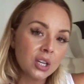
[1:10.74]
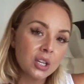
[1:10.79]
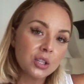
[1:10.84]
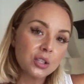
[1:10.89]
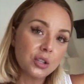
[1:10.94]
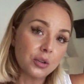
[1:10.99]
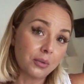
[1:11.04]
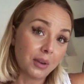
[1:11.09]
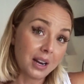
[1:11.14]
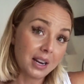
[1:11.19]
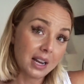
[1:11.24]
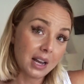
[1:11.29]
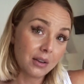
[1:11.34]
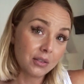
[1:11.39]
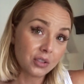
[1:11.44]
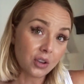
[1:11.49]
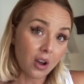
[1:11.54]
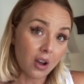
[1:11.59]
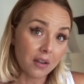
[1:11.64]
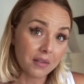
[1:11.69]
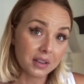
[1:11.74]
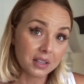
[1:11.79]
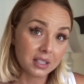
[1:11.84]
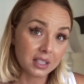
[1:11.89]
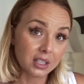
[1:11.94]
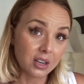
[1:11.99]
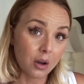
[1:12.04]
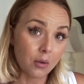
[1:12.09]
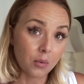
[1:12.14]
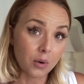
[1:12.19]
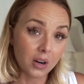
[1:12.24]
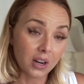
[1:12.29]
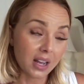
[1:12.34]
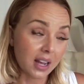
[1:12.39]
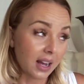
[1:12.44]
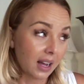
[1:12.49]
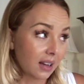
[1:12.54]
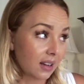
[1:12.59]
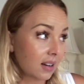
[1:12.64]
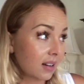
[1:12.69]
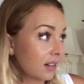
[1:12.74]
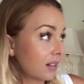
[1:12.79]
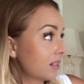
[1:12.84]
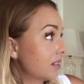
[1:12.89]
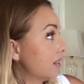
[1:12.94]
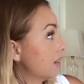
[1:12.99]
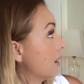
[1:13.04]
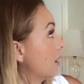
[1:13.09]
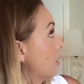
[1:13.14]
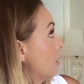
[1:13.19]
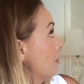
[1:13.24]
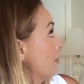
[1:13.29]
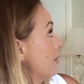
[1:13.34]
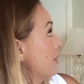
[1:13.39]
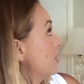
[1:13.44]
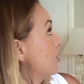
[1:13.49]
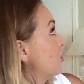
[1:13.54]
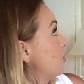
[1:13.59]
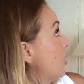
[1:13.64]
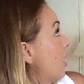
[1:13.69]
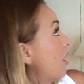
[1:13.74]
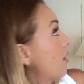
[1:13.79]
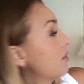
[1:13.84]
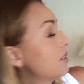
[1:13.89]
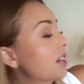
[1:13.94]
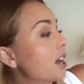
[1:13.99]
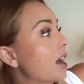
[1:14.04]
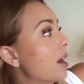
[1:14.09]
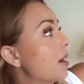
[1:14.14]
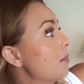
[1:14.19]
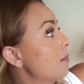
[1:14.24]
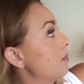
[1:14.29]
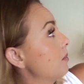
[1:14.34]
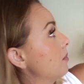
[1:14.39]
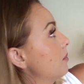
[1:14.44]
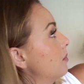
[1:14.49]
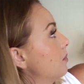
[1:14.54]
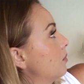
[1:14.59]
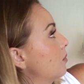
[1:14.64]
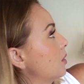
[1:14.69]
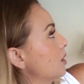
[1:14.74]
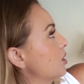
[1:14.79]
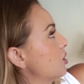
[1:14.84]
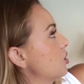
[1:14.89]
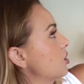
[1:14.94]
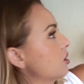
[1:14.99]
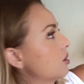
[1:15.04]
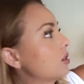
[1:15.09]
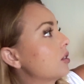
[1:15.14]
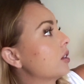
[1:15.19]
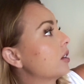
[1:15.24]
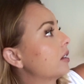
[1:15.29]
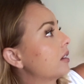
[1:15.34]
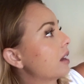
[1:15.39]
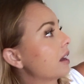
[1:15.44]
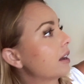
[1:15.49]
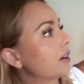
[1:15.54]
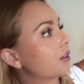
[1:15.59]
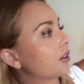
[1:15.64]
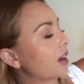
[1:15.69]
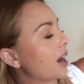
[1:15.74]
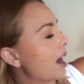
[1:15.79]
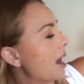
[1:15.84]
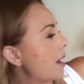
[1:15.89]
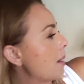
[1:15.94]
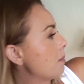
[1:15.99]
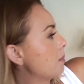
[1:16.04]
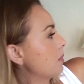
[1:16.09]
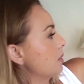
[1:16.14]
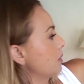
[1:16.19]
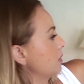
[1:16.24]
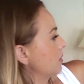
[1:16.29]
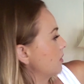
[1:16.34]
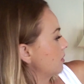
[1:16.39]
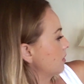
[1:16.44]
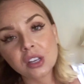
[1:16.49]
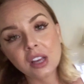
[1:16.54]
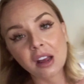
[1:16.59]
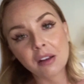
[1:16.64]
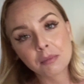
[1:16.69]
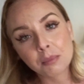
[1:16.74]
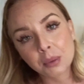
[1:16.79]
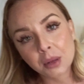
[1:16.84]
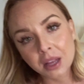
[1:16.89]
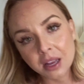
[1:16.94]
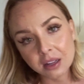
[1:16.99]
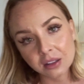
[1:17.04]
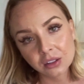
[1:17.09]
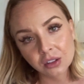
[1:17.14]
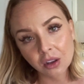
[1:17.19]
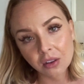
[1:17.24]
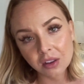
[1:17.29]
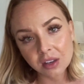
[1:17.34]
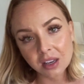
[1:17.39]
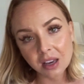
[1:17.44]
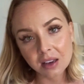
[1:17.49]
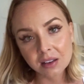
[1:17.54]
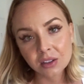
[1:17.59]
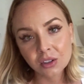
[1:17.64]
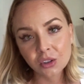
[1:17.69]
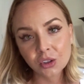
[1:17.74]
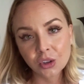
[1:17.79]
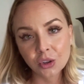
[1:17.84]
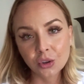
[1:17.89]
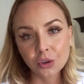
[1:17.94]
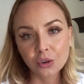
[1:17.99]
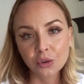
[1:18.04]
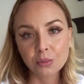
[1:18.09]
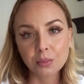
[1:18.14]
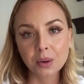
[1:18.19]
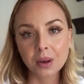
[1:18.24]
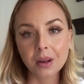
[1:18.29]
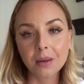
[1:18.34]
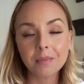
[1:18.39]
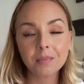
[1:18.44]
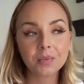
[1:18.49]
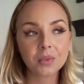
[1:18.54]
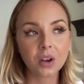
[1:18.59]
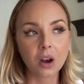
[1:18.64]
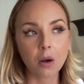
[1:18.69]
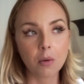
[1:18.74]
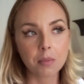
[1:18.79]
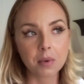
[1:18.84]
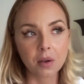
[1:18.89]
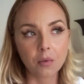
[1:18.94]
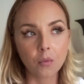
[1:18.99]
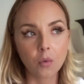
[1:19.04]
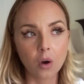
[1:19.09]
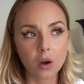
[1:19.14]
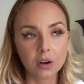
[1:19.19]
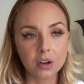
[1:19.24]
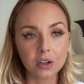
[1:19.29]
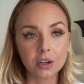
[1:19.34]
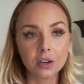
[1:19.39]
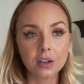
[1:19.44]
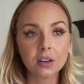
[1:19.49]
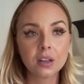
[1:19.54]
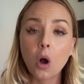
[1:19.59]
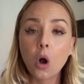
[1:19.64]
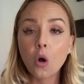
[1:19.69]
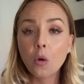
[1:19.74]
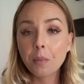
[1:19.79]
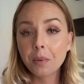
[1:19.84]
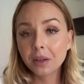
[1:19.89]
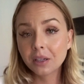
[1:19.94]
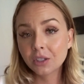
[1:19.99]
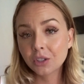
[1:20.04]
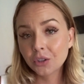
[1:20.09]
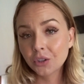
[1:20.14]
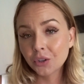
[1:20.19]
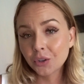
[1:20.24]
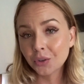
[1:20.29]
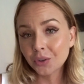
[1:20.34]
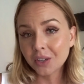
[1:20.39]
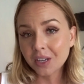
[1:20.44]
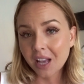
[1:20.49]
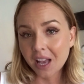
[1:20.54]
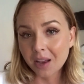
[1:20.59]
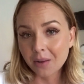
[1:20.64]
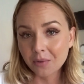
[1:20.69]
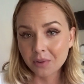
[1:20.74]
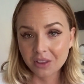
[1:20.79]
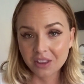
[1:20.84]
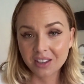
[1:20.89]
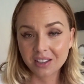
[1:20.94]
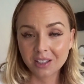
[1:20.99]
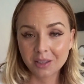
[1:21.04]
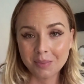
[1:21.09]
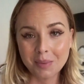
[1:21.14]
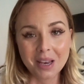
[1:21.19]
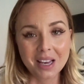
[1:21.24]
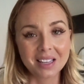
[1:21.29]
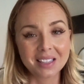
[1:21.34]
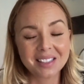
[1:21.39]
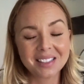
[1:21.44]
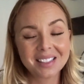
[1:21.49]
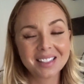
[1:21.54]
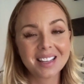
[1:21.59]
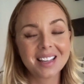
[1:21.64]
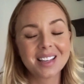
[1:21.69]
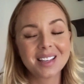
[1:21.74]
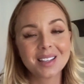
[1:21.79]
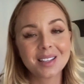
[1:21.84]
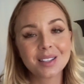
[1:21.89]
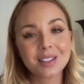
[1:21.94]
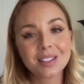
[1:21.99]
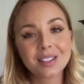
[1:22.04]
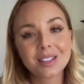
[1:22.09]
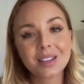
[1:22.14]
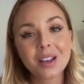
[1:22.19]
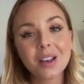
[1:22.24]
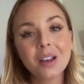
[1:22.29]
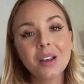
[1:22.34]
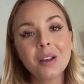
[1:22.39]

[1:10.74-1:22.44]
So right now, it's obviously not working. I hung some shelves up, which just look like crap. We have plants on the desk too, but they're all being watered. Hoping to create with this space is,